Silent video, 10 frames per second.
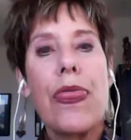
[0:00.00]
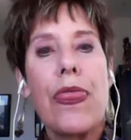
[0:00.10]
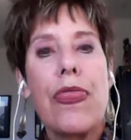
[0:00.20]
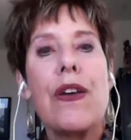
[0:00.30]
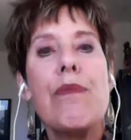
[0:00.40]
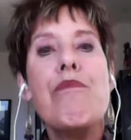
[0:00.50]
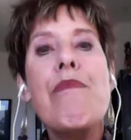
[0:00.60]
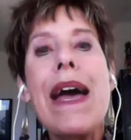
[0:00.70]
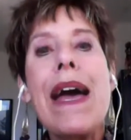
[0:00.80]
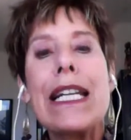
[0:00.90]
the
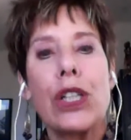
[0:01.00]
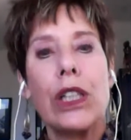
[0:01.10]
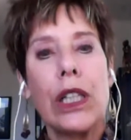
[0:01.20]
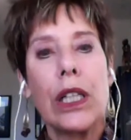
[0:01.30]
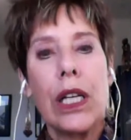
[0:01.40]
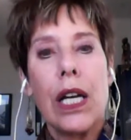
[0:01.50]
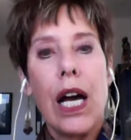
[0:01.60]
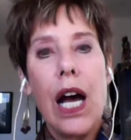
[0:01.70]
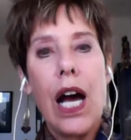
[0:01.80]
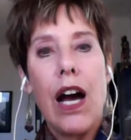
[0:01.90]
mental
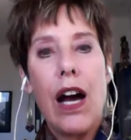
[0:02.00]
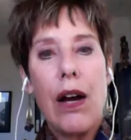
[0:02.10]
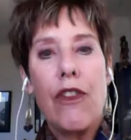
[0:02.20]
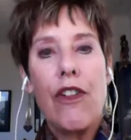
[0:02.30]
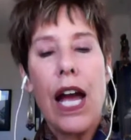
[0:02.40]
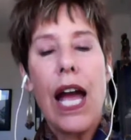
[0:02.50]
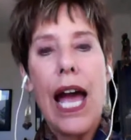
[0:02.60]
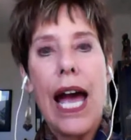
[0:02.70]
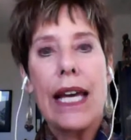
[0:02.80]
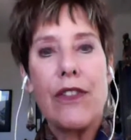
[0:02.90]

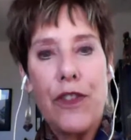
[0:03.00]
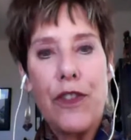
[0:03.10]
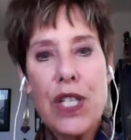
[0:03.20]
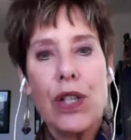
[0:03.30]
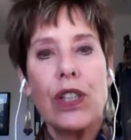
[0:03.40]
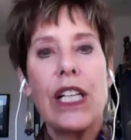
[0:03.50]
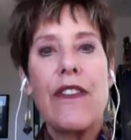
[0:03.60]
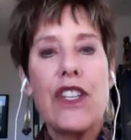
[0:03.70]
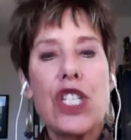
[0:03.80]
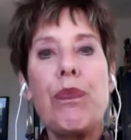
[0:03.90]
and the physical and the
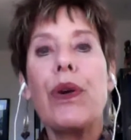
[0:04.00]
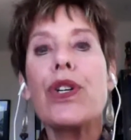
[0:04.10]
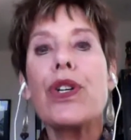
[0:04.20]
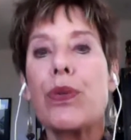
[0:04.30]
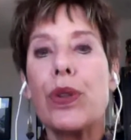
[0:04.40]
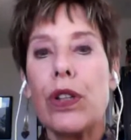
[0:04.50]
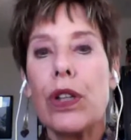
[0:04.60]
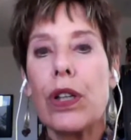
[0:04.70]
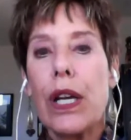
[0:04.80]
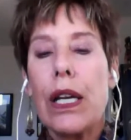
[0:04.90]
spiritual.
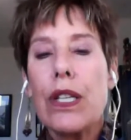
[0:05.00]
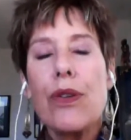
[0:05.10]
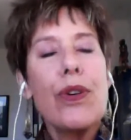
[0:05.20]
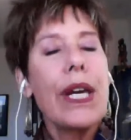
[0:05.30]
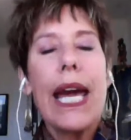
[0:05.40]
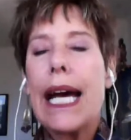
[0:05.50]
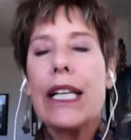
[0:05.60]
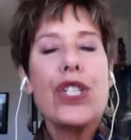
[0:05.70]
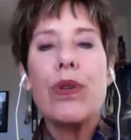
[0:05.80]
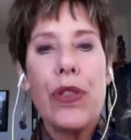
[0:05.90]
You
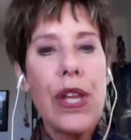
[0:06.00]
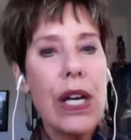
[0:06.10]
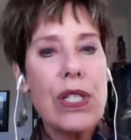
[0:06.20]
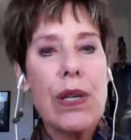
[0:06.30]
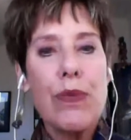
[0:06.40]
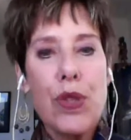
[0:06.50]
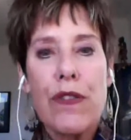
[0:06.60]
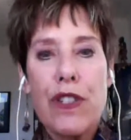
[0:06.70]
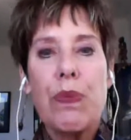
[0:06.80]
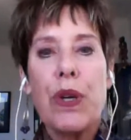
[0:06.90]
can't do it without some sort
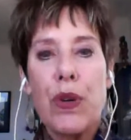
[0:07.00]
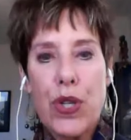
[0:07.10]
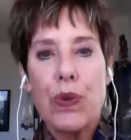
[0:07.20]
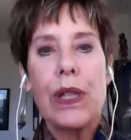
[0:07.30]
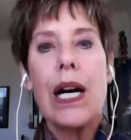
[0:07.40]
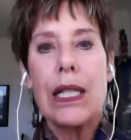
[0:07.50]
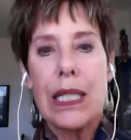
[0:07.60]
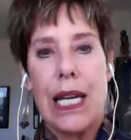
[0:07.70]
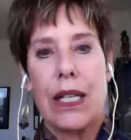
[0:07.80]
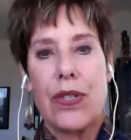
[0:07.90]
of spiritual
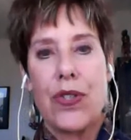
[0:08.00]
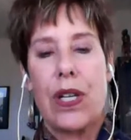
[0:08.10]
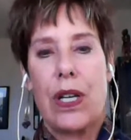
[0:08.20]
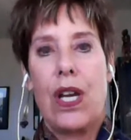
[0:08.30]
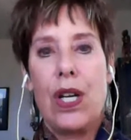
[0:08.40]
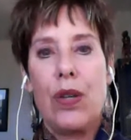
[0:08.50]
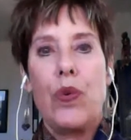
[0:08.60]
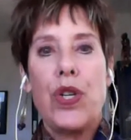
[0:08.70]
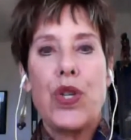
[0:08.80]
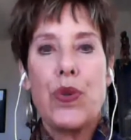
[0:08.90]
context,
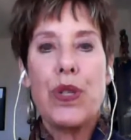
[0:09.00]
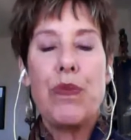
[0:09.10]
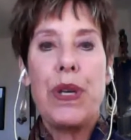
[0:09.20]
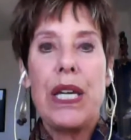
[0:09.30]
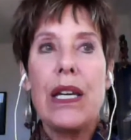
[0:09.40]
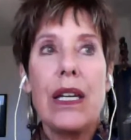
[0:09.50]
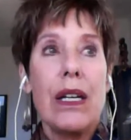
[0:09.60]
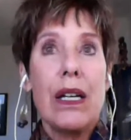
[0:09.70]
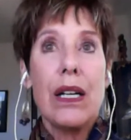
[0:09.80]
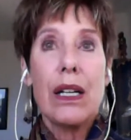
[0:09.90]
which would be
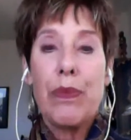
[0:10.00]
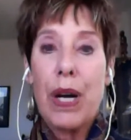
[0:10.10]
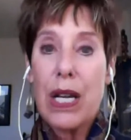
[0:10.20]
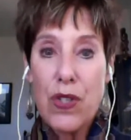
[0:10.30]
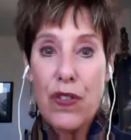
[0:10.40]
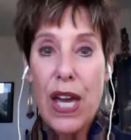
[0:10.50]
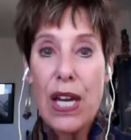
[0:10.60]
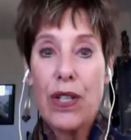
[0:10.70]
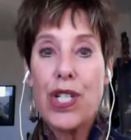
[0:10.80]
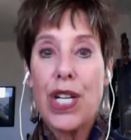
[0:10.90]
positive
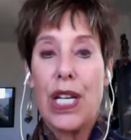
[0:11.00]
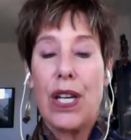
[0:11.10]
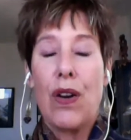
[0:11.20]
energy,